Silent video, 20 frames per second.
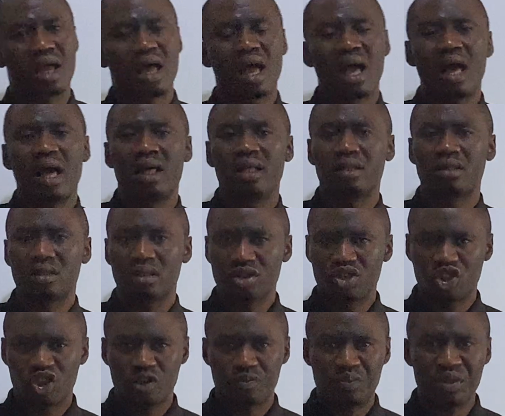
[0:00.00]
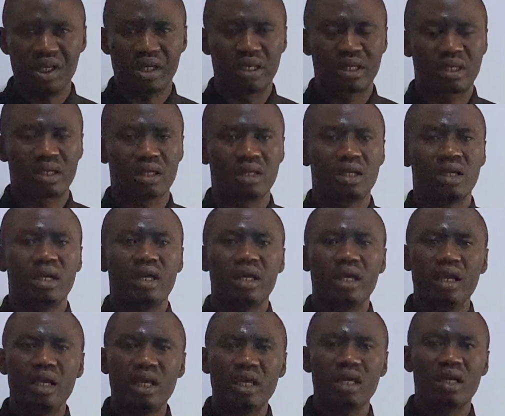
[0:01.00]
and speak
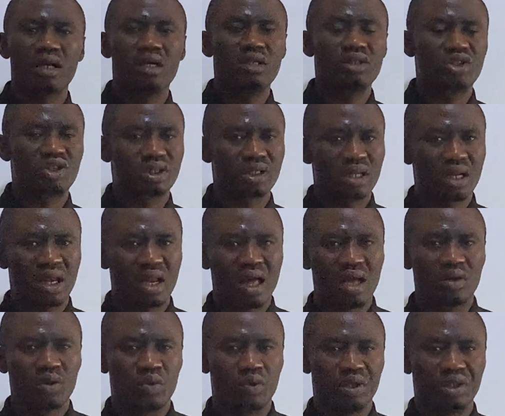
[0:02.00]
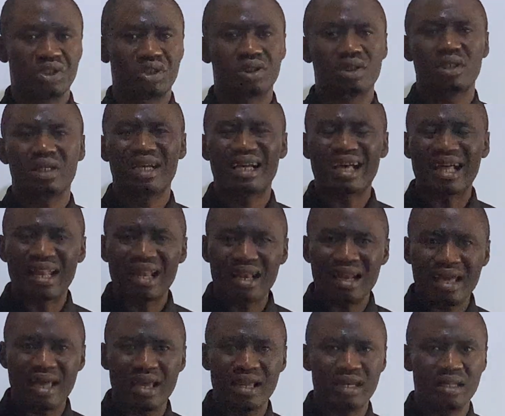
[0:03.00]
English language
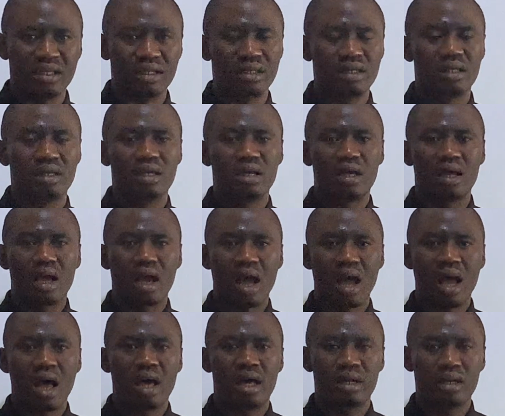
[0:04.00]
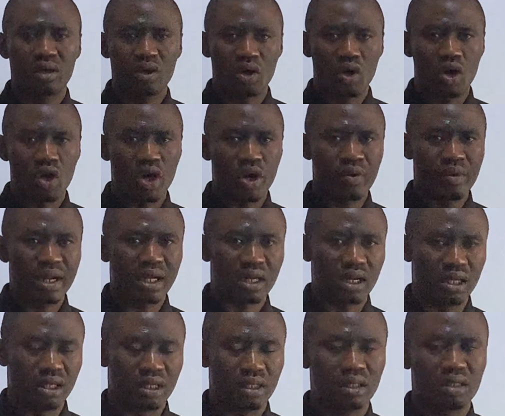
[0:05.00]
clearly and
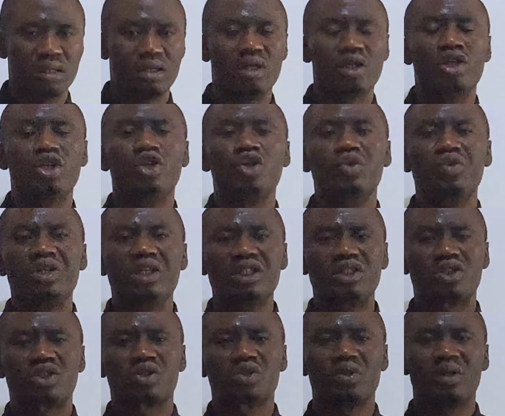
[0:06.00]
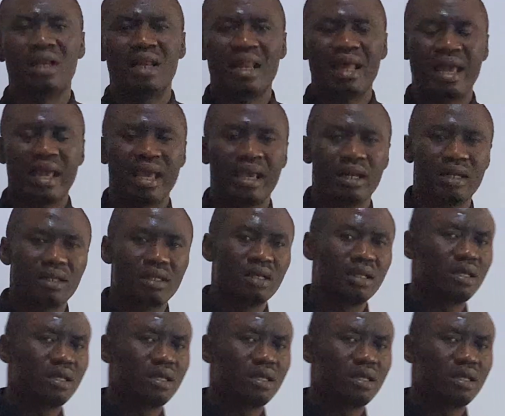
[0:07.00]
correctly, you need to learn